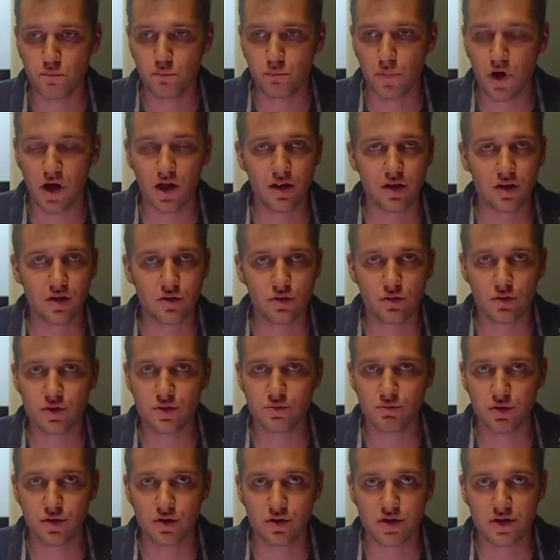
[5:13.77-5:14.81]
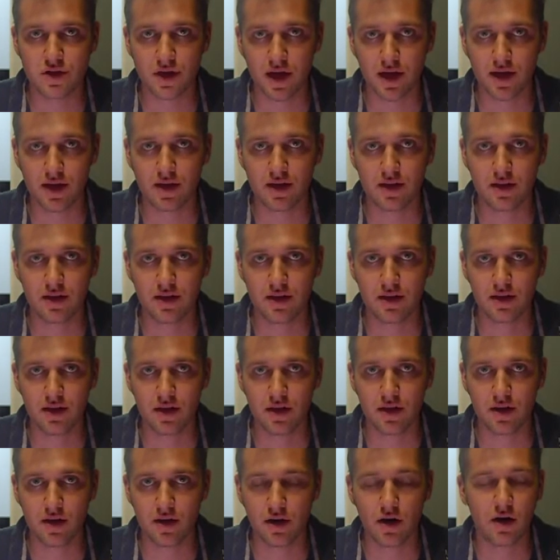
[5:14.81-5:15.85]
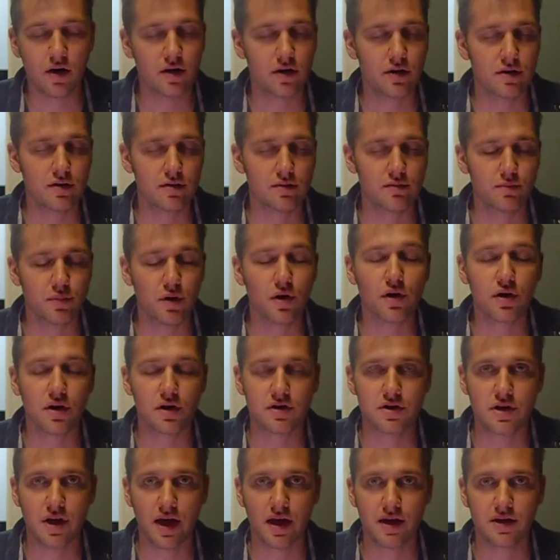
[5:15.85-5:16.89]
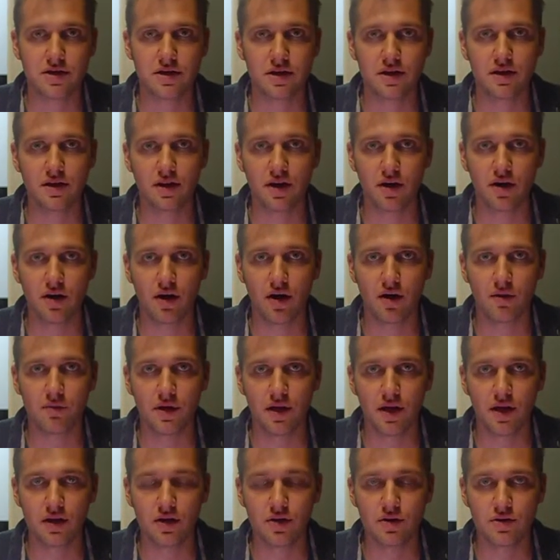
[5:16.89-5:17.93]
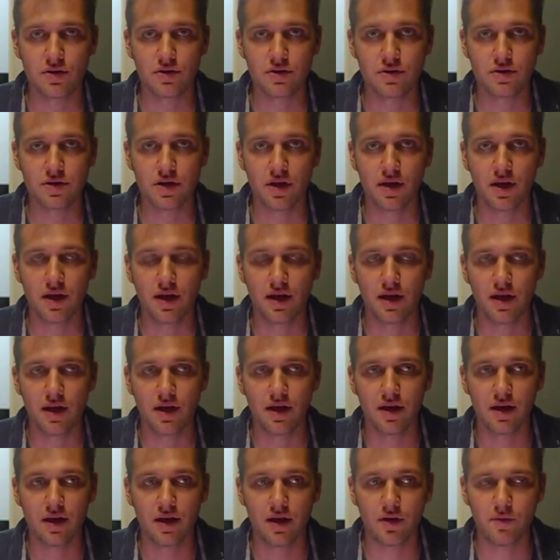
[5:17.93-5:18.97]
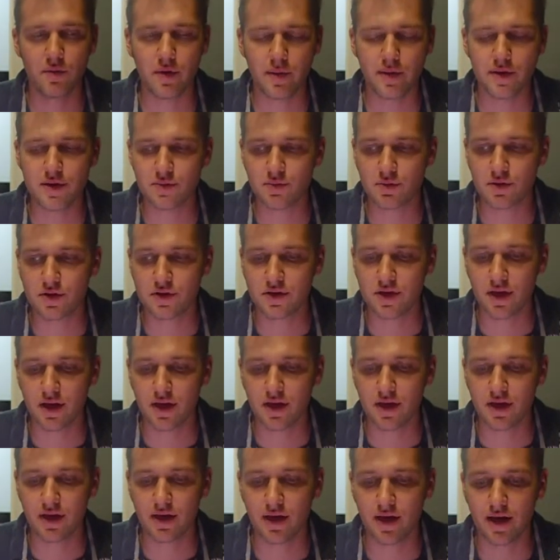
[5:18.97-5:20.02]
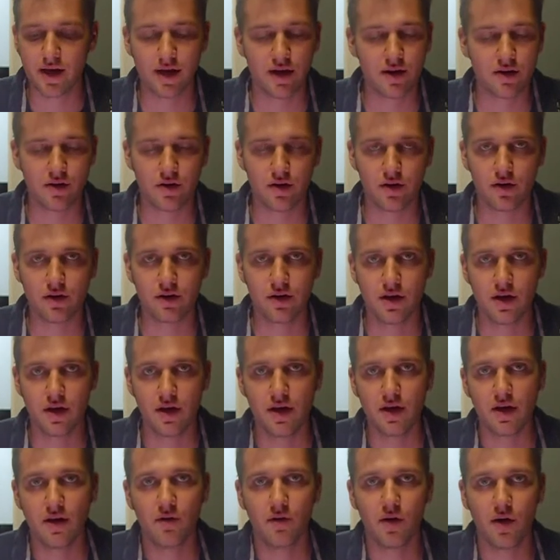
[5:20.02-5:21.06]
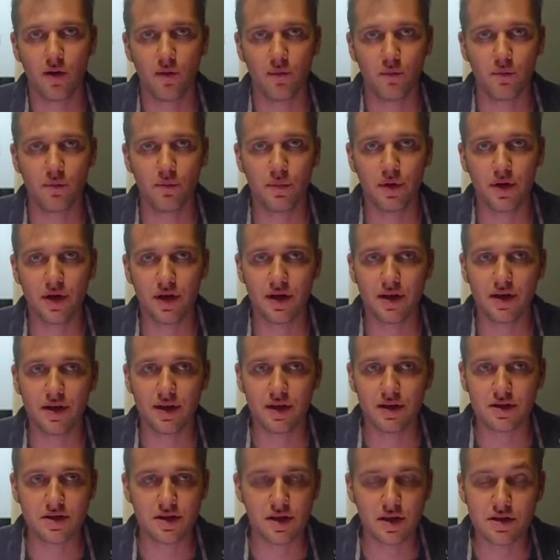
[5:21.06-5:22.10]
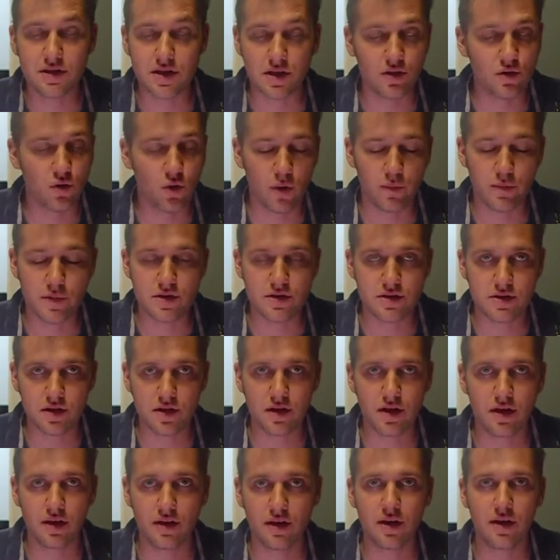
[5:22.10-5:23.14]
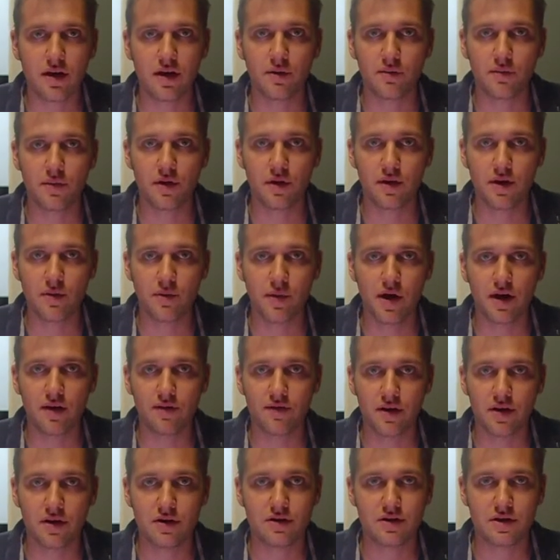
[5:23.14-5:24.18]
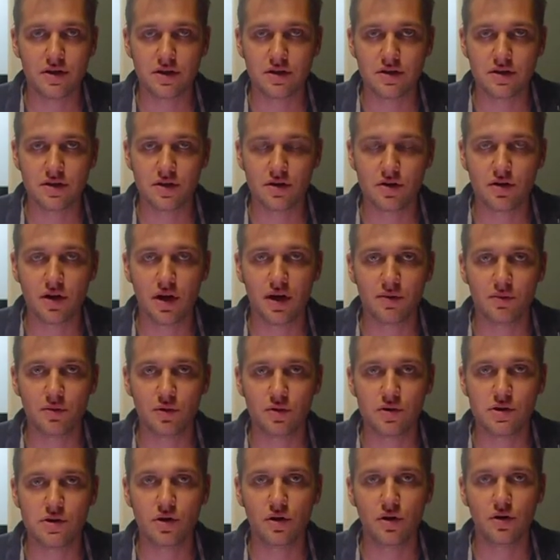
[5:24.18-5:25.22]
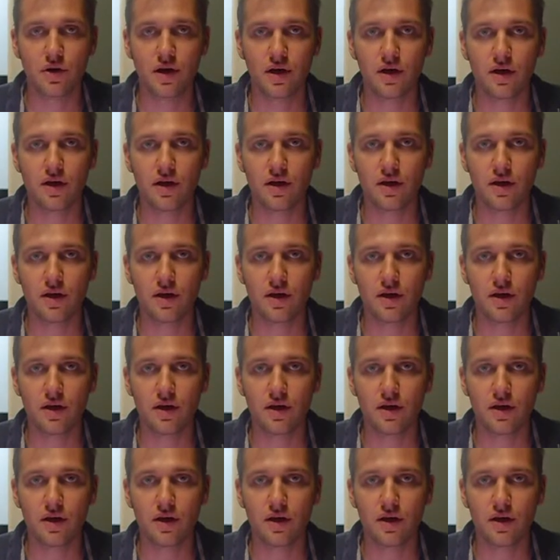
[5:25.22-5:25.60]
molecules per second that are, or per contraction that are being used. Maybe it's per second, I can't recall. But it's enormous. The amount of energy is incredible. So